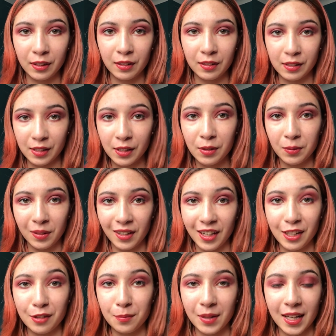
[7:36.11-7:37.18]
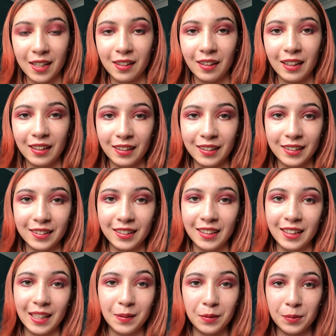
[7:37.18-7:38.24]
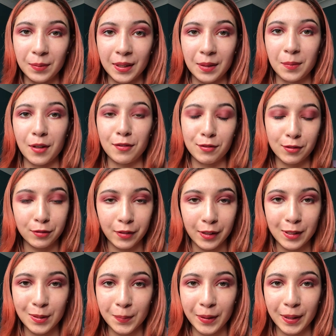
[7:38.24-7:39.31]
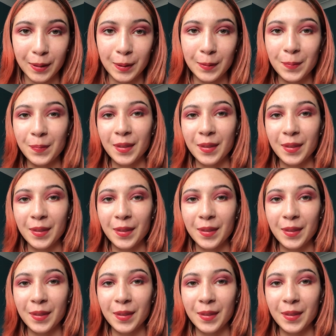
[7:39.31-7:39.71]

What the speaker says: a single line of black eyeliner, and that would be my full face of makeup,